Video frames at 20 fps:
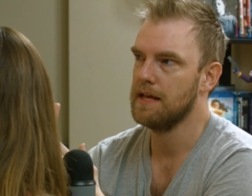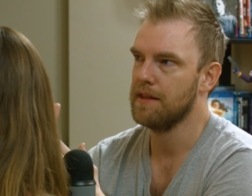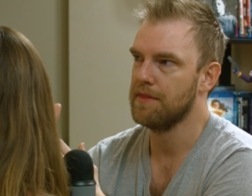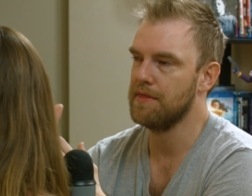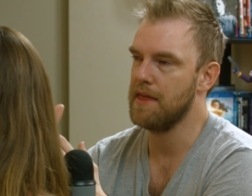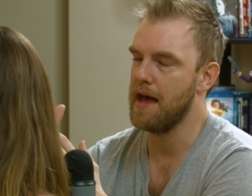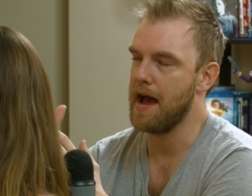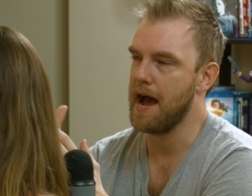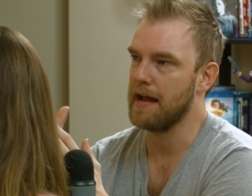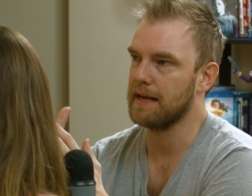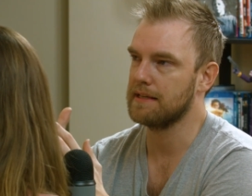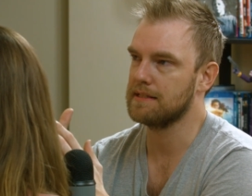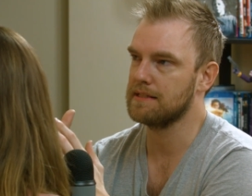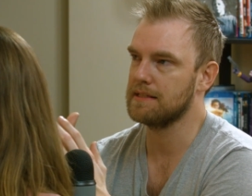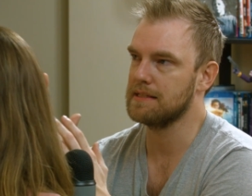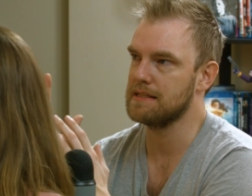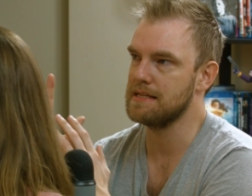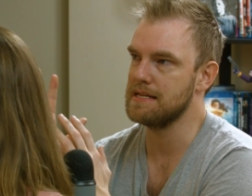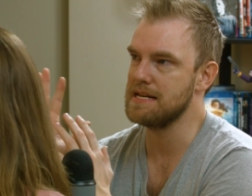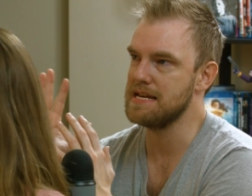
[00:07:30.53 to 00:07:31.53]

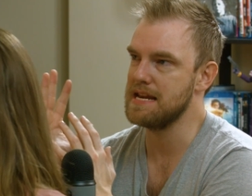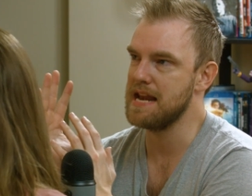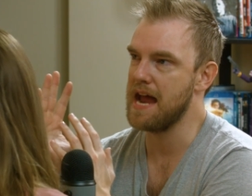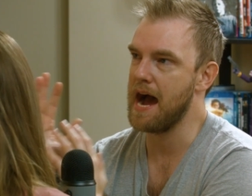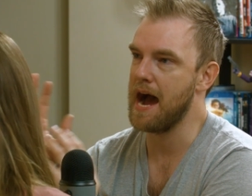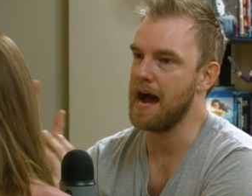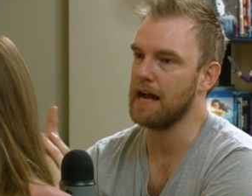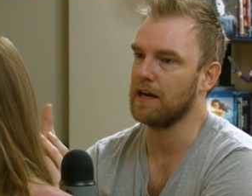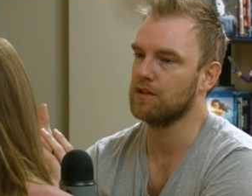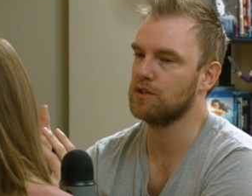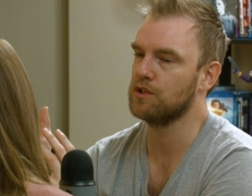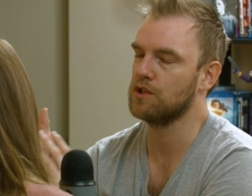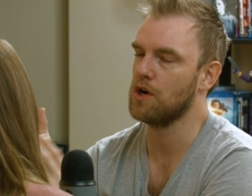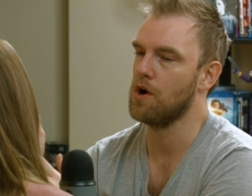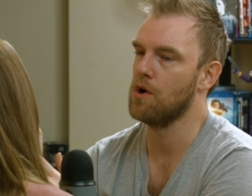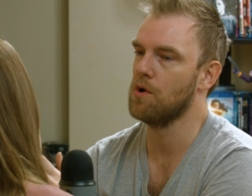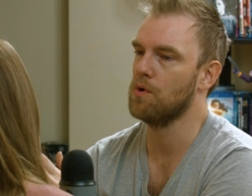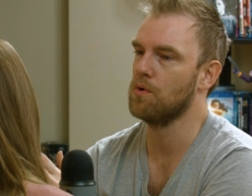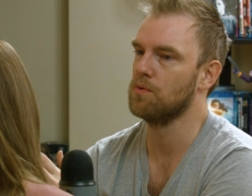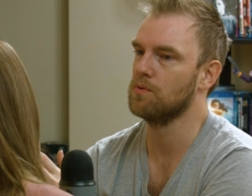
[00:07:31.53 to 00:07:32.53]
that's not
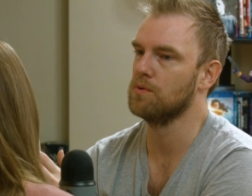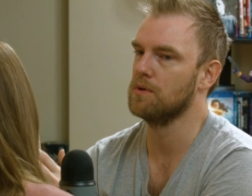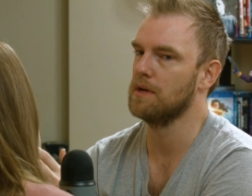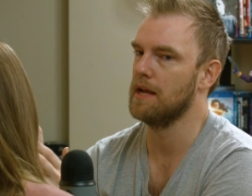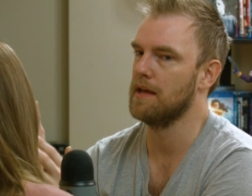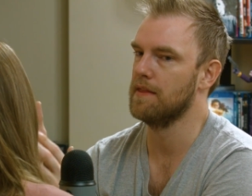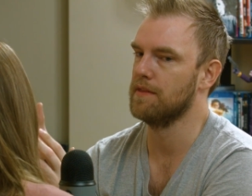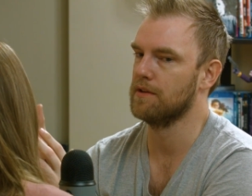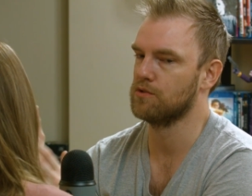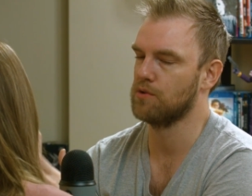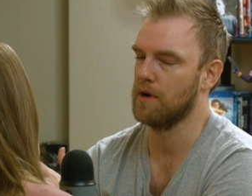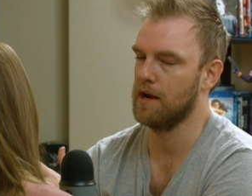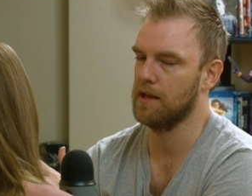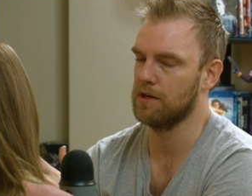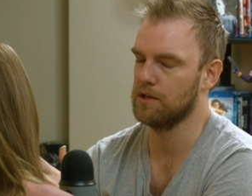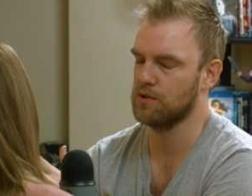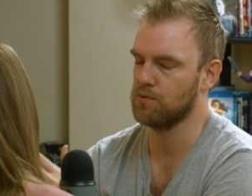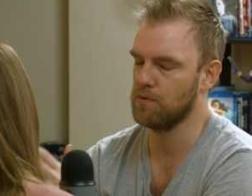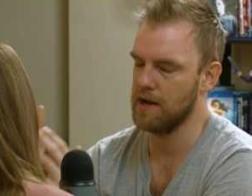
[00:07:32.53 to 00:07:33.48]
shown in the trailers.